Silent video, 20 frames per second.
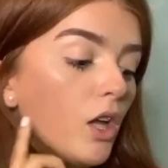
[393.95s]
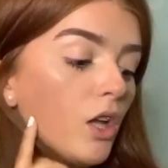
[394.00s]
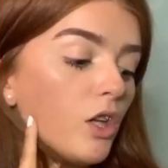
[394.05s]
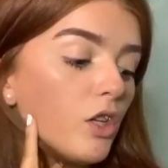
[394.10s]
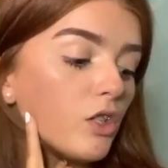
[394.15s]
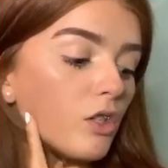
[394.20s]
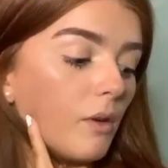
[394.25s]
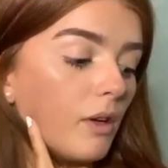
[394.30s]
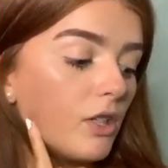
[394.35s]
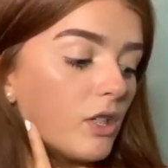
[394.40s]

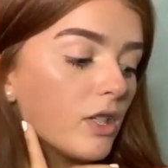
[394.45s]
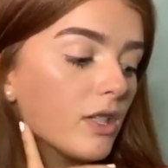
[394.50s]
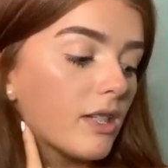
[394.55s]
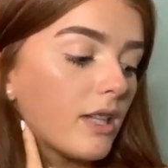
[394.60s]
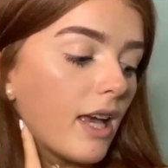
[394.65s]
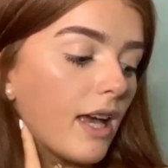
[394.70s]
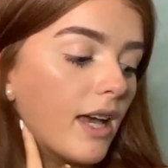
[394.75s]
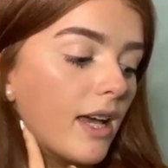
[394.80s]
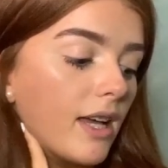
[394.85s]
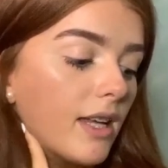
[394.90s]
So it just
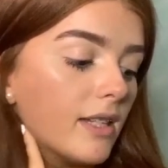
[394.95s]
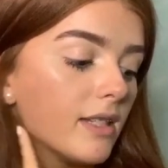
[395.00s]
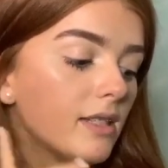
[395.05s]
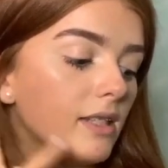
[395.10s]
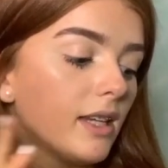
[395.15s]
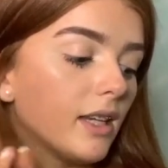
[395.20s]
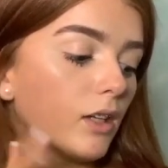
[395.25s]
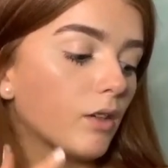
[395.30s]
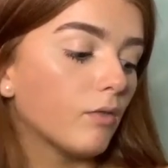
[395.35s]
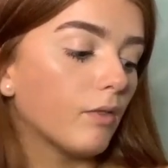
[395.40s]
says
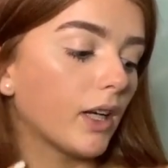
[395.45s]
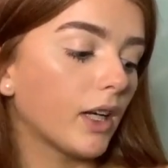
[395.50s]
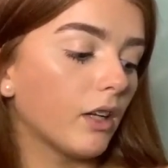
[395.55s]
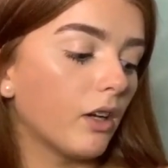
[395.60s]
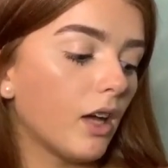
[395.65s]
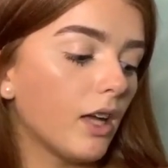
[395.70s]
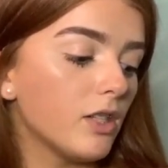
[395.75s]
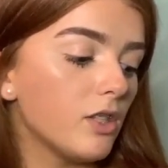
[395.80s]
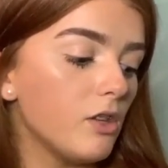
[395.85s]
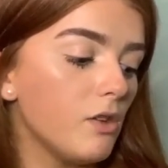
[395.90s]
it can
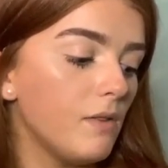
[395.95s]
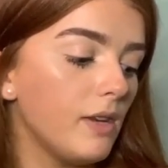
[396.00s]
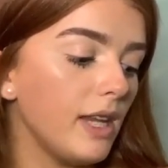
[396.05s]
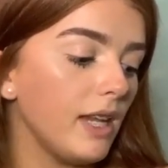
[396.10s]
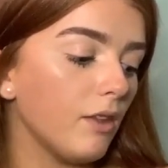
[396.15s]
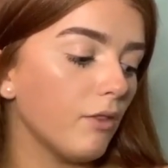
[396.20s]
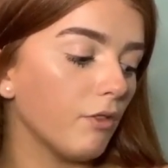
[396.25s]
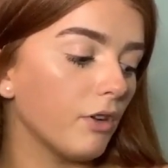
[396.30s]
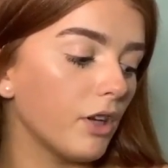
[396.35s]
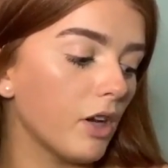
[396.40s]
recognise unique
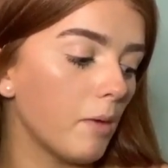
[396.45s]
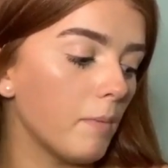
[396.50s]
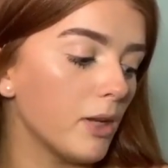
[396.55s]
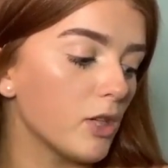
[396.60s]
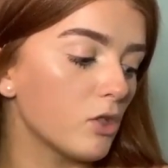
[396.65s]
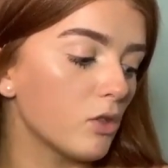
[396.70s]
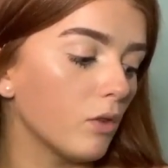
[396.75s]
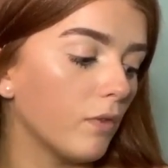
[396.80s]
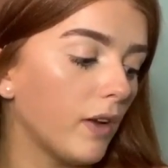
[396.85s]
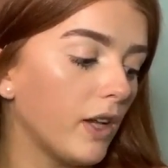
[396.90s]

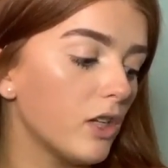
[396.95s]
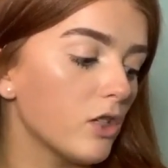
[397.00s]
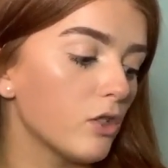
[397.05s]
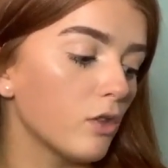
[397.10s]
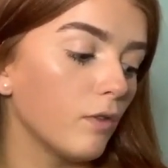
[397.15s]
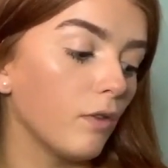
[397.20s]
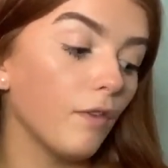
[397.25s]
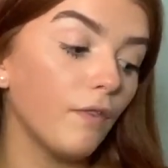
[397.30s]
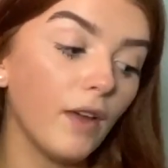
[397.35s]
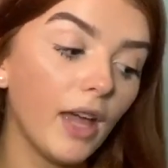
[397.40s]
three-dimensional features of
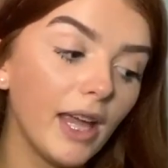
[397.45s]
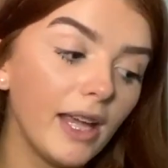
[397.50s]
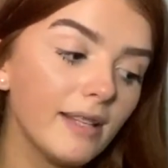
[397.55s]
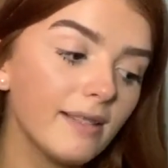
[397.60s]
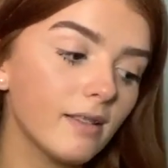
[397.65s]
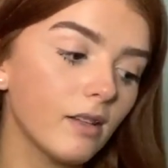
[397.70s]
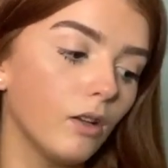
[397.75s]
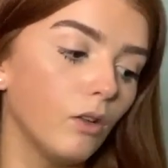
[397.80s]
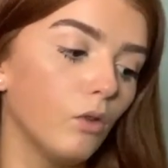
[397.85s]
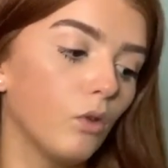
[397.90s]
the face,
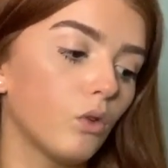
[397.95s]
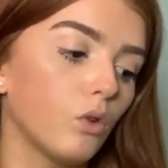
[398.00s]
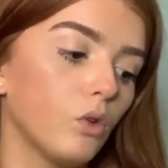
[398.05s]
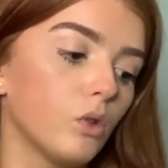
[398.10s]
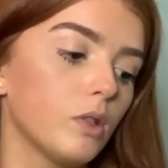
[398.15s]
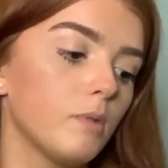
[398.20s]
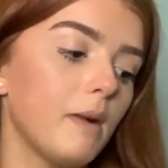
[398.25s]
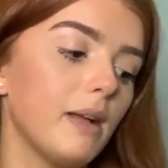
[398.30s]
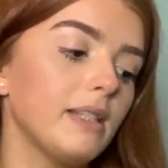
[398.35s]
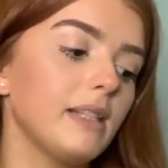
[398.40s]
unlock
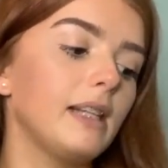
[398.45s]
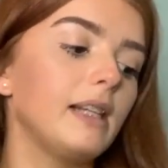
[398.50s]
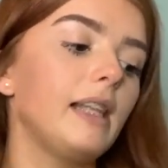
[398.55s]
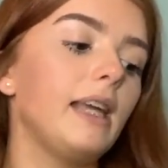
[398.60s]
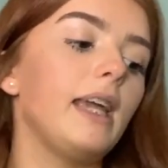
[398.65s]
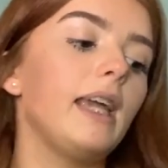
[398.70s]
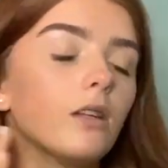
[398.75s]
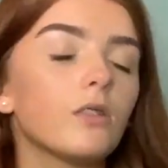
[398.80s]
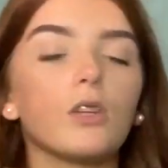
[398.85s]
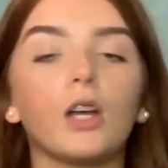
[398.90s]

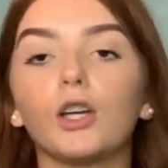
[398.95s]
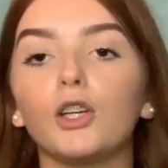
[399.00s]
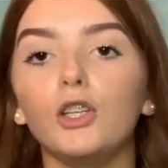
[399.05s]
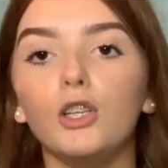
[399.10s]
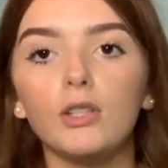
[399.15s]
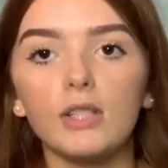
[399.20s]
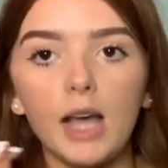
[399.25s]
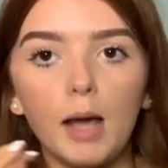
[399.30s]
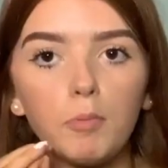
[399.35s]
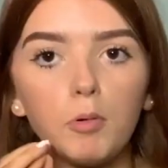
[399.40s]
automatically, so I can
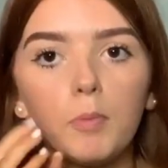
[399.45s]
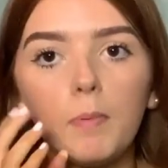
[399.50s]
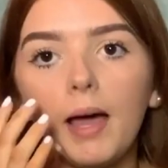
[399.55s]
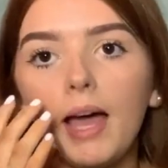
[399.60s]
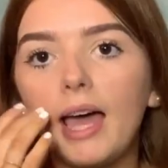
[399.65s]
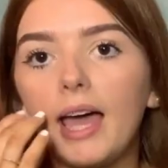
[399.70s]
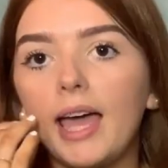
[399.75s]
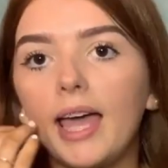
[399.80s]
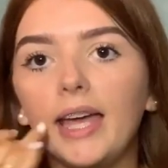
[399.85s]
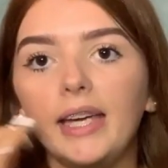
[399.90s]
use Apple
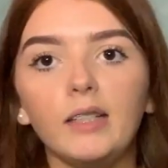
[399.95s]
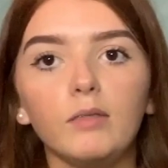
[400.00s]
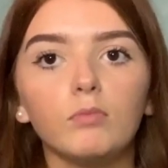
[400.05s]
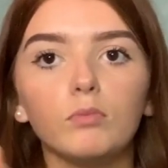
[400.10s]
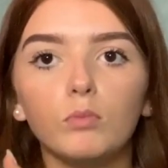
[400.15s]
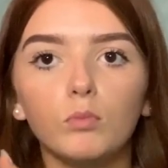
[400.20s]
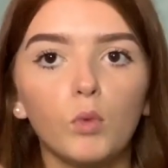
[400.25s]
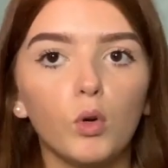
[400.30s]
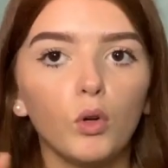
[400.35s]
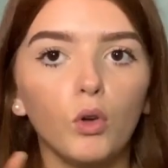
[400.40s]
Pay
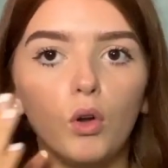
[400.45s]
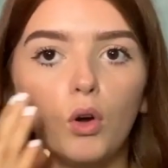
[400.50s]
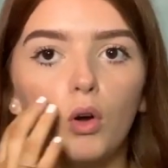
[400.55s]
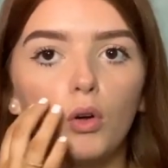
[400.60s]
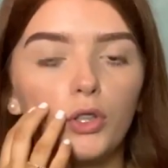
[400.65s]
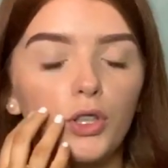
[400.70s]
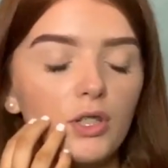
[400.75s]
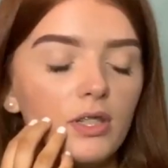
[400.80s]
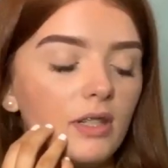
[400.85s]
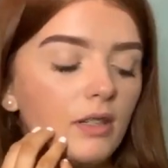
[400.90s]
and whatnot
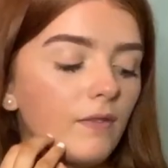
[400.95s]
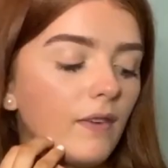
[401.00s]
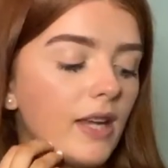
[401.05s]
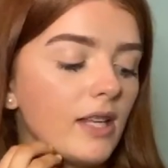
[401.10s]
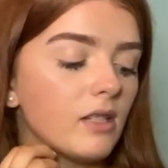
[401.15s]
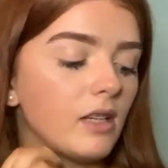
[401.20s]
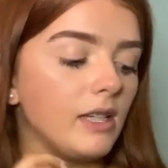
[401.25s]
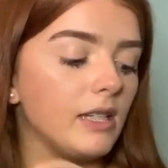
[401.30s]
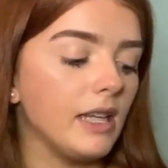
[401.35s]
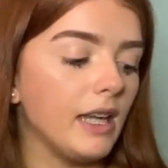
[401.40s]
using the Face
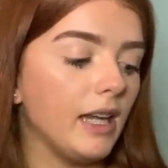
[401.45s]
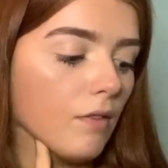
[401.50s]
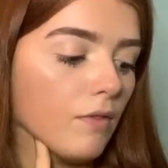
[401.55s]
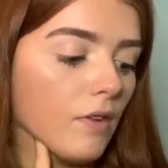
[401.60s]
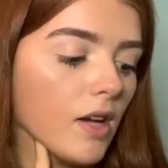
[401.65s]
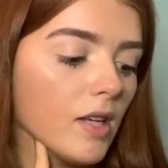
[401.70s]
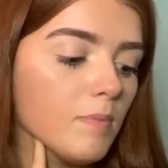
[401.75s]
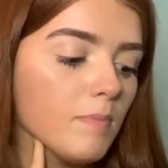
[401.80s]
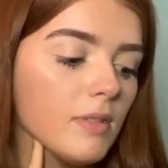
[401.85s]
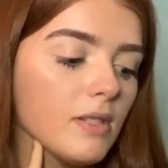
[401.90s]
ID.
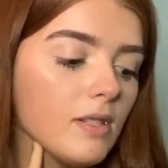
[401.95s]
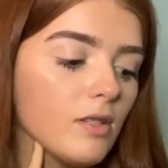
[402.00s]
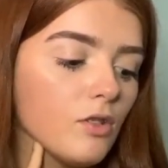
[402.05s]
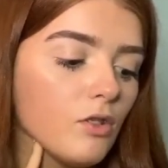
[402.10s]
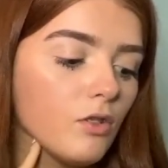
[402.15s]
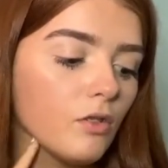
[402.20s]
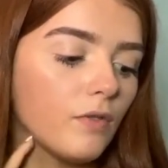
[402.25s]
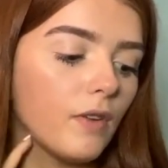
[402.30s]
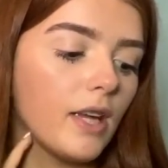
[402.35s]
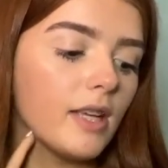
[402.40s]
First position
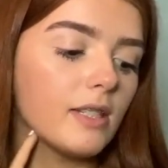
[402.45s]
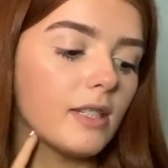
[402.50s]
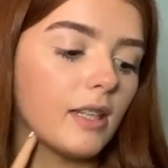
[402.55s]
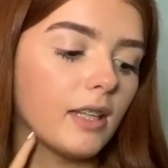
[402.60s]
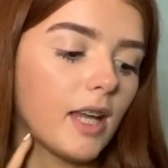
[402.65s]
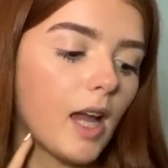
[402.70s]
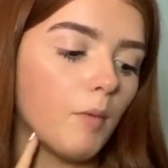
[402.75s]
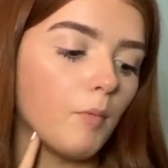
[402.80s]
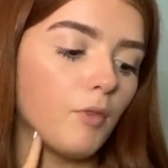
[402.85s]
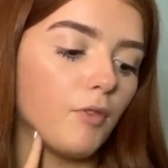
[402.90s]
your face in the
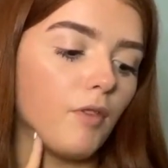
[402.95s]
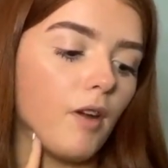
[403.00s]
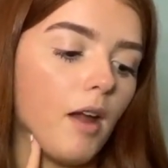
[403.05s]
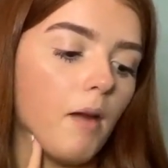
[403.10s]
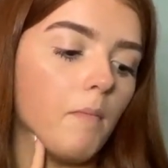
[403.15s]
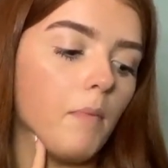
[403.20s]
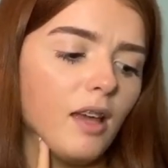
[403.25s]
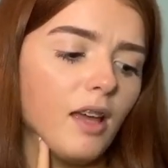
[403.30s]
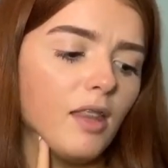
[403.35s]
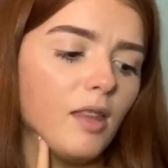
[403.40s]
camera
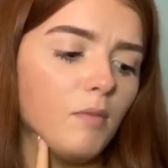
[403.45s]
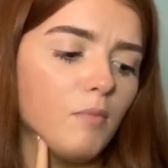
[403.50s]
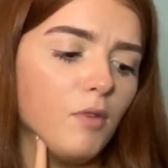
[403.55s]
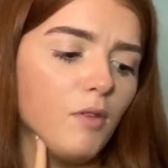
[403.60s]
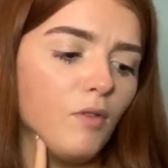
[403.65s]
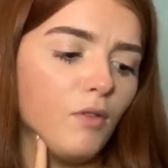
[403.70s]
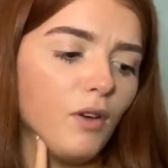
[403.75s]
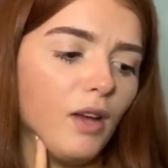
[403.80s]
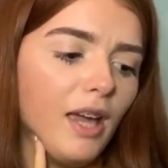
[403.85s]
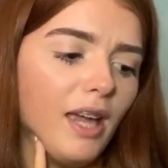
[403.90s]
frame and then move
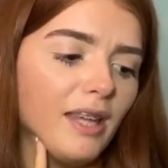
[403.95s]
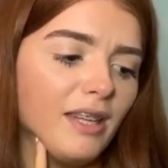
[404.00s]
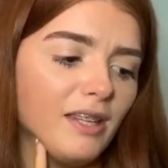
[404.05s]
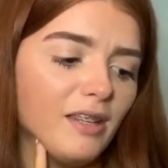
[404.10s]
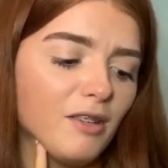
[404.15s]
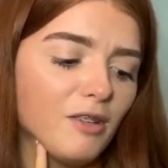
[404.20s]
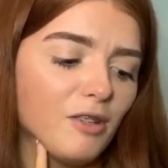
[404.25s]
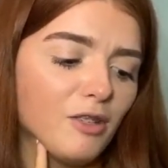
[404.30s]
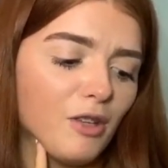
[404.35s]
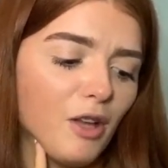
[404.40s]
your head in
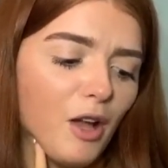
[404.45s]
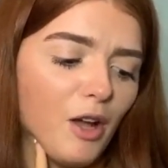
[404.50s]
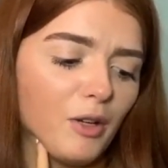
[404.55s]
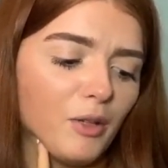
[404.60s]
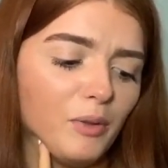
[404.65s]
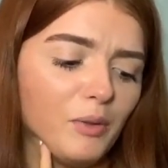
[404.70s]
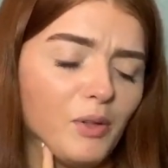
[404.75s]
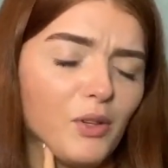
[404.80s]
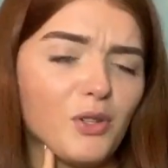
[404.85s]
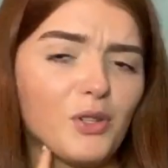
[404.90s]
a
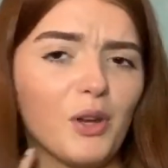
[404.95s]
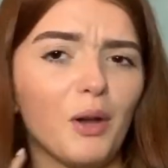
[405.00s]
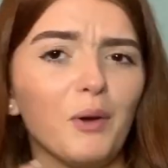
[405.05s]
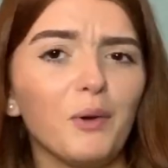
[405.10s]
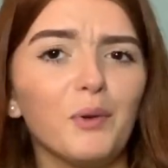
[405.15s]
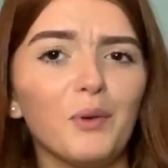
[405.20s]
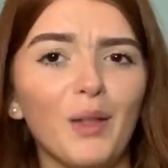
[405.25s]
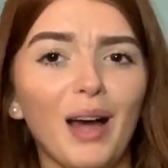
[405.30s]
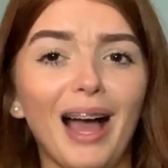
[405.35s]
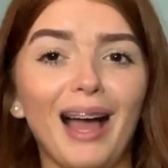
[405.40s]
circle to show
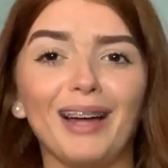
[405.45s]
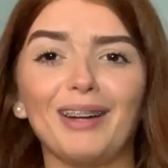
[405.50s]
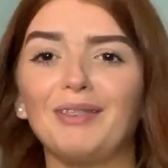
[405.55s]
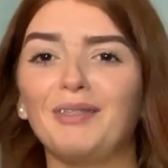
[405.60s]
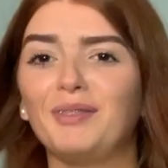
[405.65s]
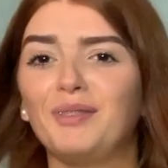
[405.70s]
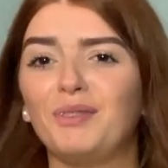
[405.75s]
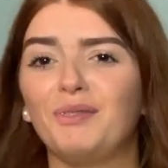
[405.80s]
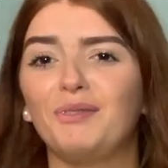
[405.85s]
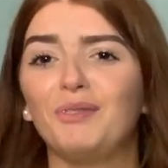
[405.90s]
all the
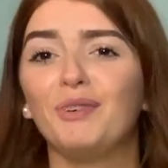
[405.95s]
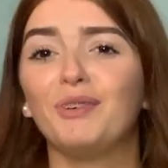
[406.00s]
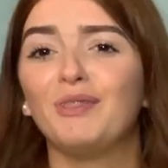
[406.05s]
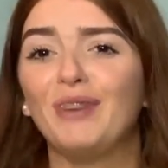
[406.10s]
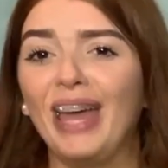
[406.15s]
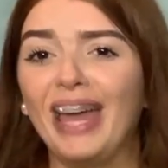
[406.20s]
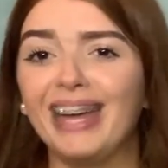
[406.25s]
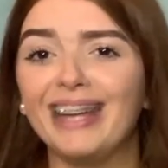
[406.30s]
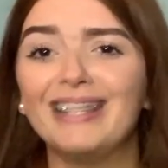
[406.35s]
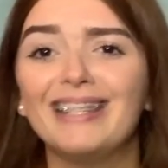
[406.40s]
angles of your
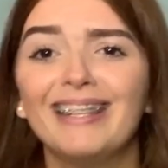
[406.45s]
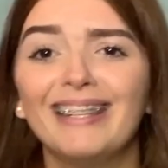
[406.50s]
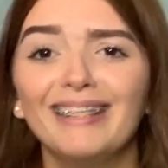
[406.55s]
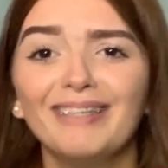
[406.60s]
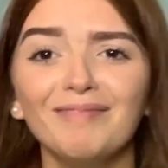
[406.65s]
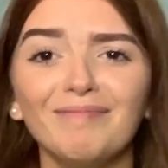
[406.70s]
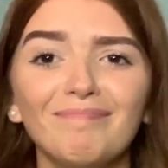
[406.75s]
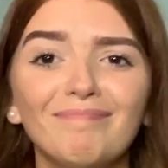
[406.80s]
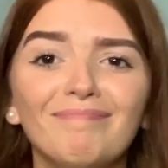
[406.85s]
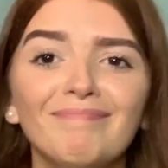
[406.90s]
face.
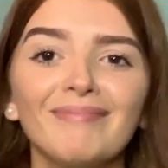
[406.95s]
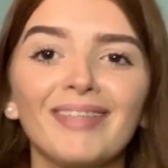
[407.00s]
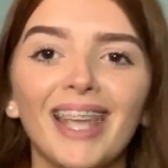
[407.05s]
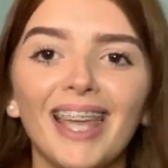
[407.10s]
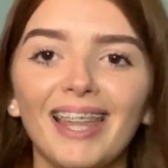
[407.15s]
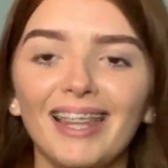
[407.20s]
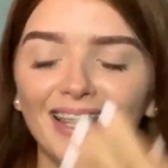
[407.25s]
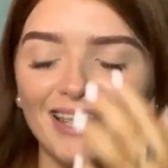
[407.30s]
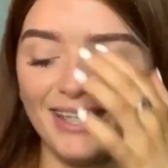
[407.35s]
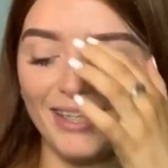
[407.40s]

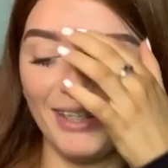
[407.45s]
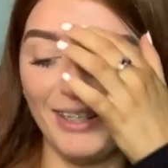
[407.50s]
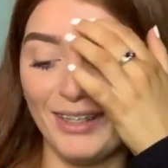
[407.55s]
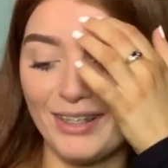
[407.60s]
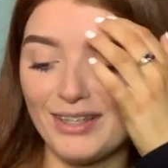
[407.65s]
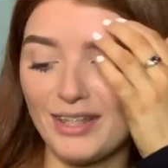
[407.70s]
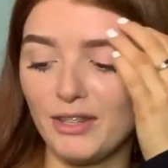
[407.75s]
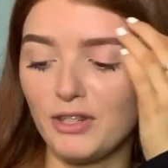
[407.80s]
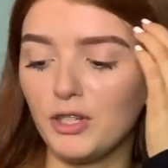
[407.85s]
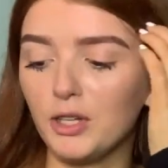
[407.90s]
This is gonna look
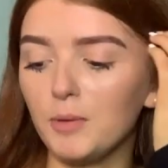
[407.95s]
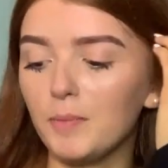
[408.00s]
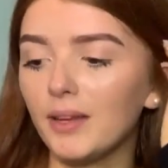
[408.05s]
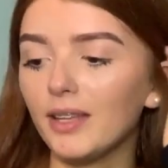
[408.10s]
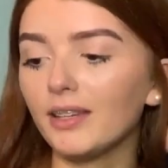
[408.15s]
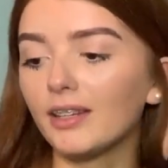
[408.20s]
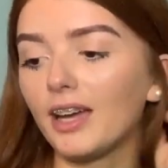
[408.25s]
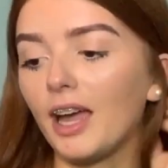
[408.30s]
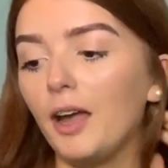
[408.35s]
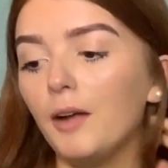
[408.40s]
so stupid,
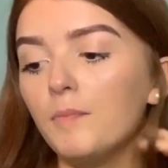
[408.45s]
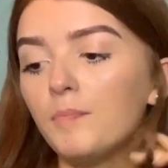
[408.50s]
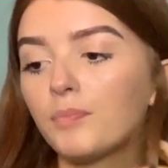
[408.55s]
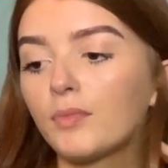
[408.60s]
okay?